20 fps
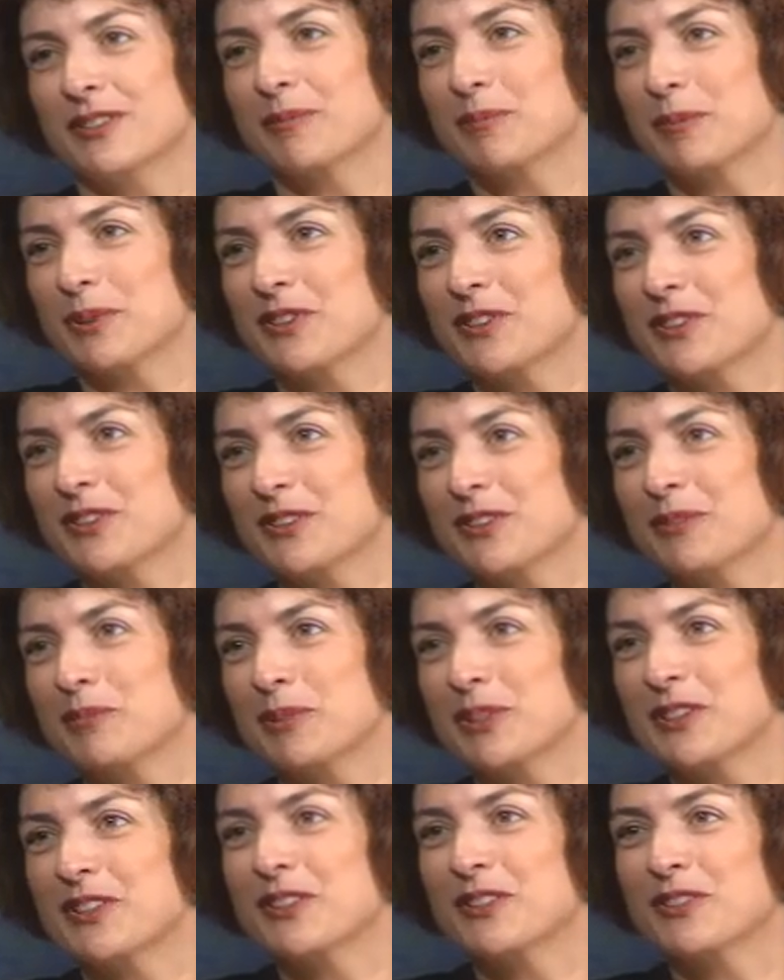and persists and
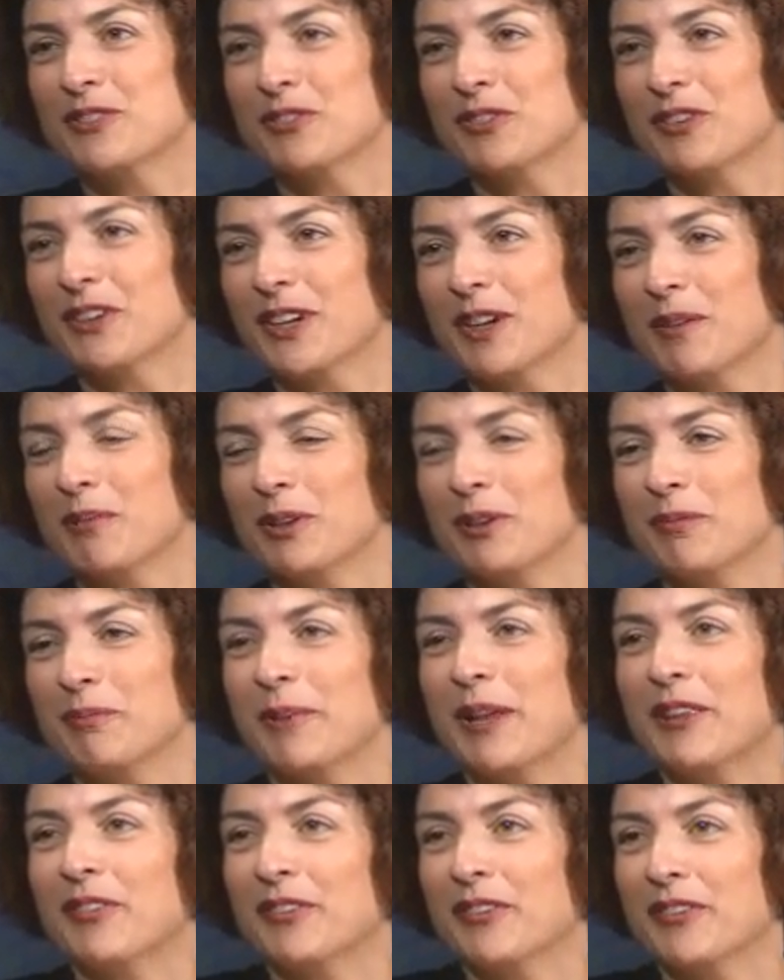persists for a couple of
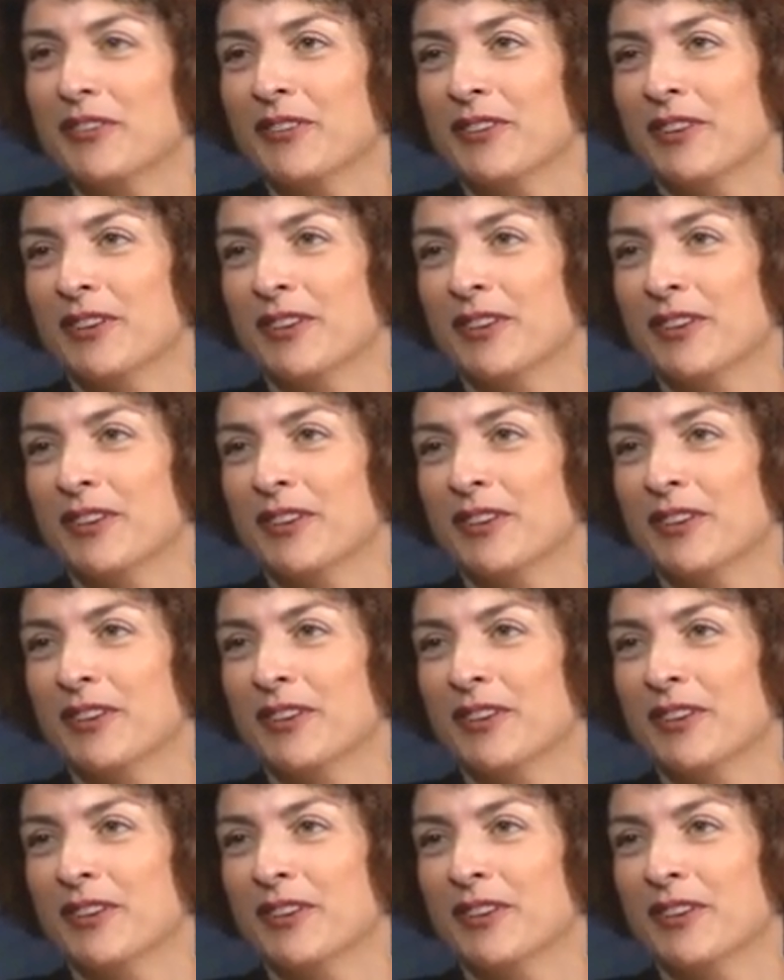months?